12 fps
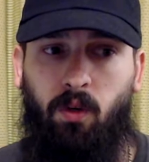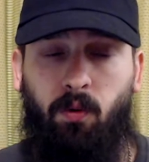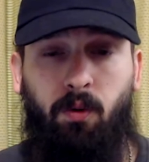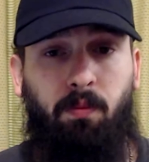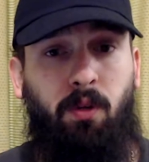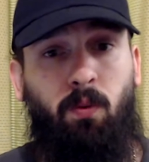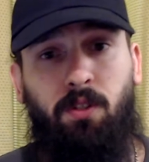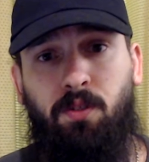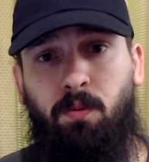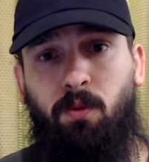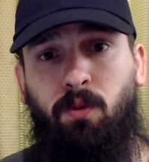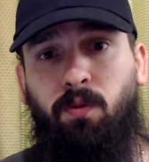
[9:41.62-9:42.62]
would be
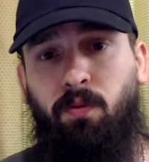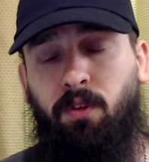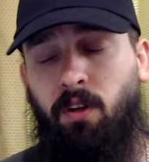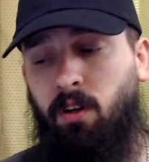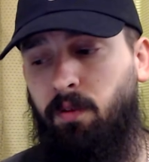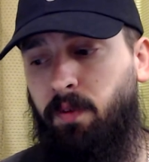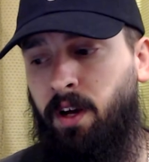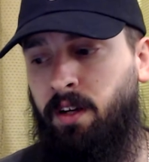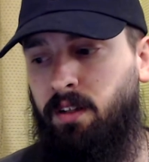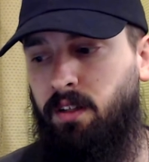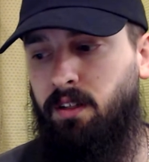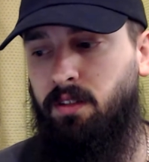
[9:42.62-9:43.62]
reasonable for the
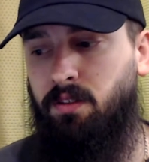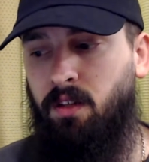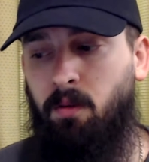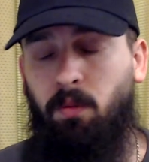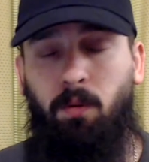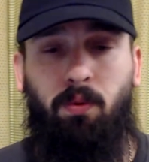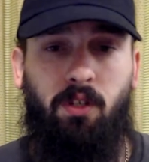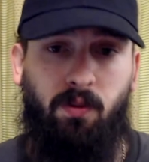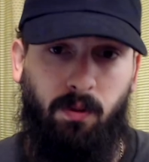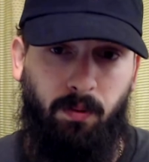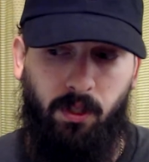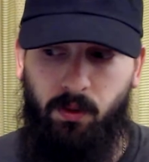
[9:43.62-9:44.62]
artifact is put a
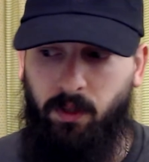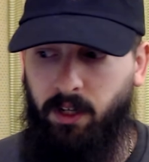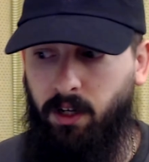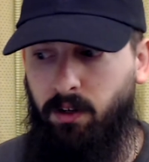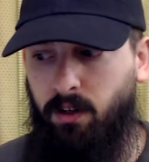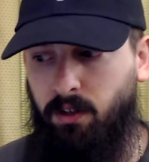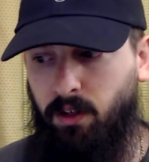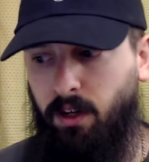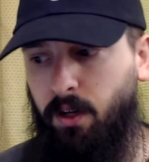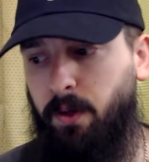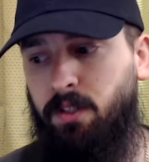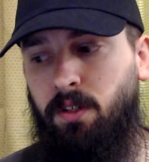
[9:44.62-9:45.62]
+1/+1 counter on target
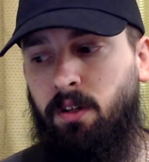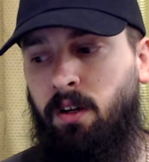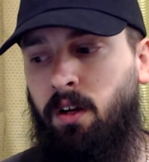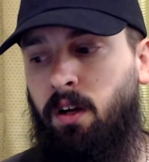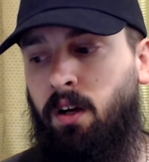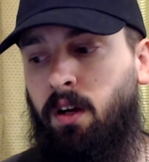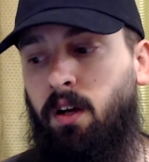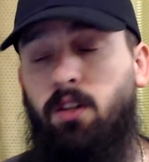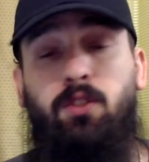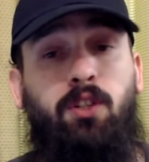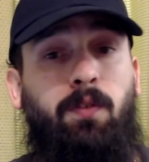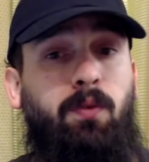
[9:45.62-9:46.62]
creature,
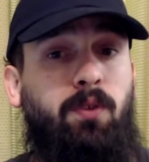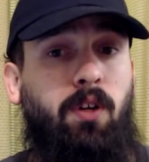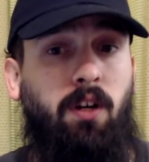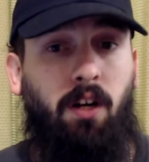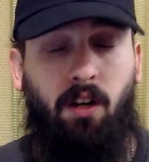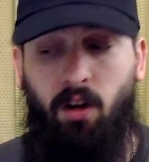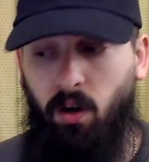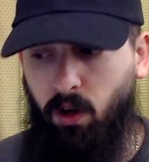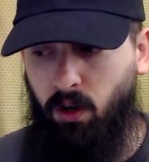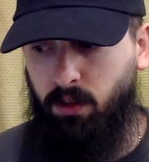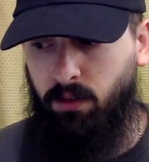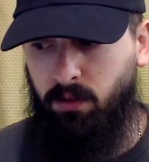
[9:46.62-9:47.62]
shuffle target
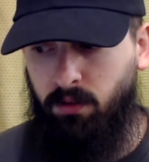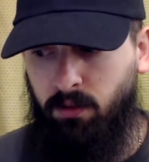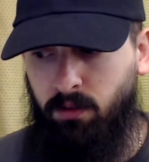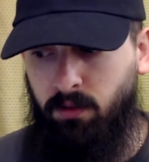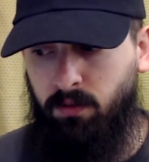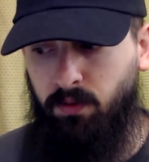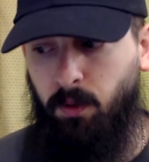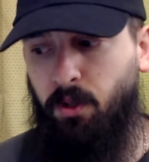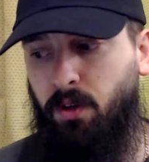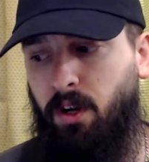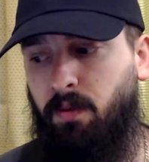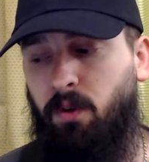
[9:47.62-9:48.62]
card from your
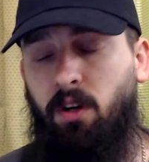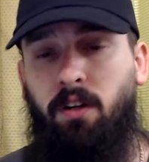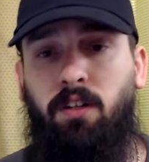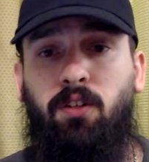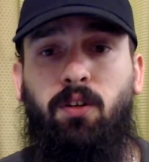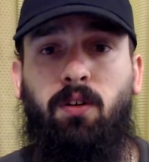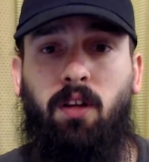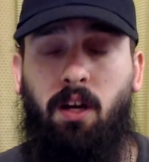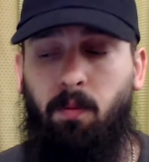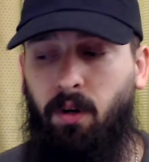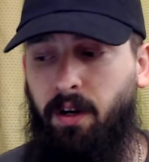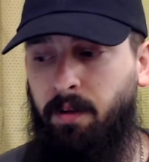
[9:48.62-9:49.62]
graveyard into your
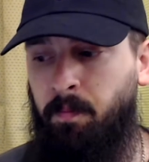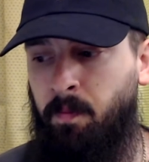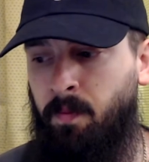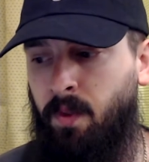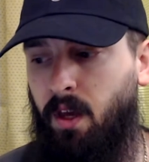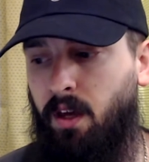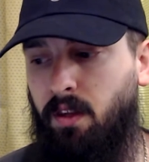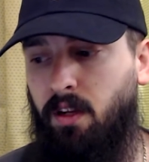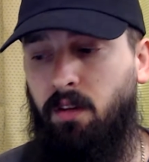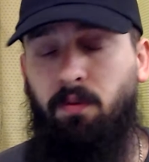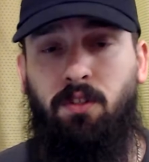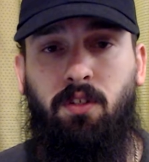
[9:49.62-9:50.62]
library, and then
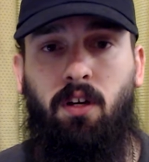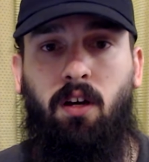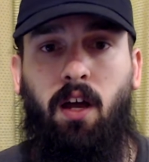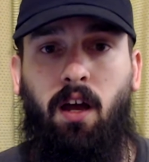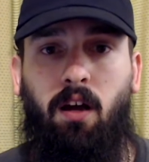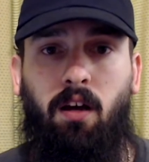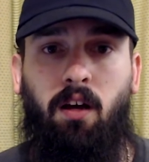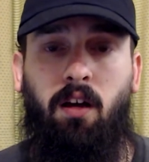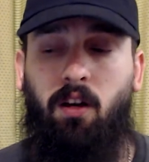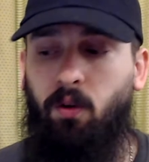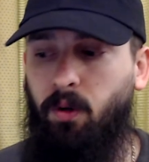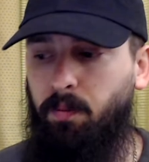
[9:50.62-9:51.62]
if it's
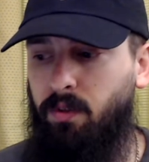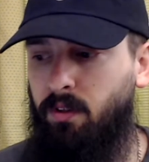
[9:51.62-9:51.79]
equipped,